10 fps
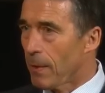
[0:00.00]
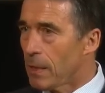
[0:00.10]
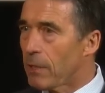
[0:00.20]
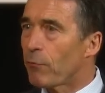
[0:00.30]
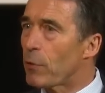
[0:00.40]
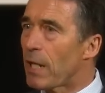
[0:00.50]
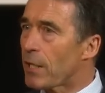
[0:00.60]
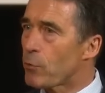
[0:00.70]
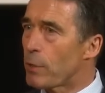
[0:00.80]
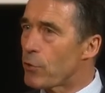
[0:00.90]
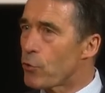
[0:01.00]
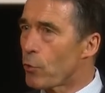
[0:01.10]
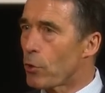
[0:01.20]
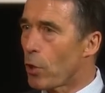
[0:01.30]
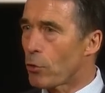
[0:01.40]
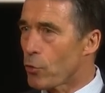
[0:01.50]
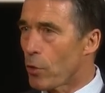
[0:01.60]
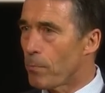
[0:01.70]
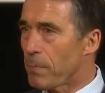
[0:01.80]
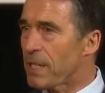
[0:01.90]
if we are to ensure
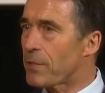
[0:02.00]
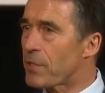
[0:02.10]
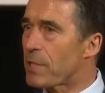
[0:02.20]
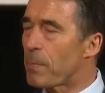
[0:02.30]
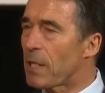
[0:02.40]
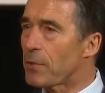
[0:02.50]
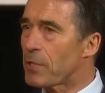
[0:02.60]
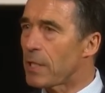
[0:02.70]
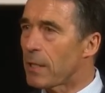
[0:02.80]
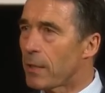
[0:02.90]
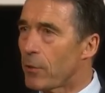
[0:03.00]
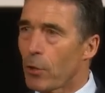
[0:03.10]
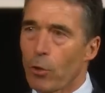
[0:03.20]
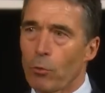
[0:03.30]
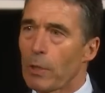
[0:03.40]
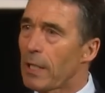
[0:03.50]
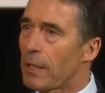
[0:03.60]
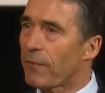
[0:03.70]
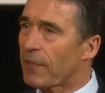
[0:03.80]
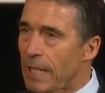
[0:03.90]
long-term peace and stability, not only
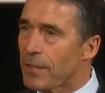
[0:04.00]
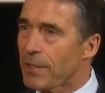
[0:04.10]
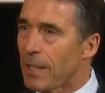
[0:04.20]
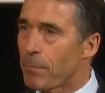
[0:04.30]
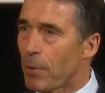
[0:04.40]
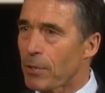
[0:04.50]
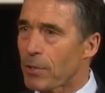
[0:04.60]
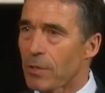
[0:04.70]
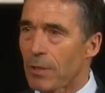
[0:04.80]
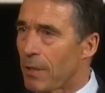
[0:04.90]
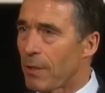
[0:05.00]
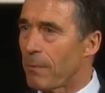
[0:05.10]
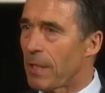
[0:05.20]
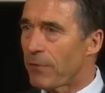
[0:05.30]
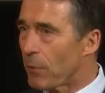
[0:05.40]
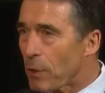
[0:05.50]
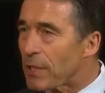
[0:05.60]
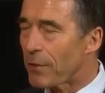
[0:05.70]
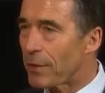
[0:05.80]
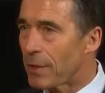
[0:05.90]
in Afghanistan, but in the
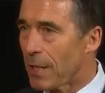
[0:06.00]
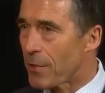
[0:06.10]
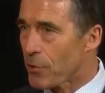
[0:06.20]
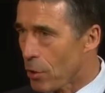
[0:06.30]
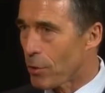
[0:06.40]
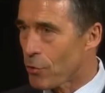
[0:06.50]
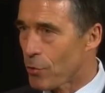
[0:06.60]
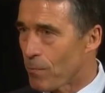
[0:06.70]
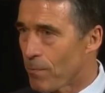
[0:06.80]
region as such.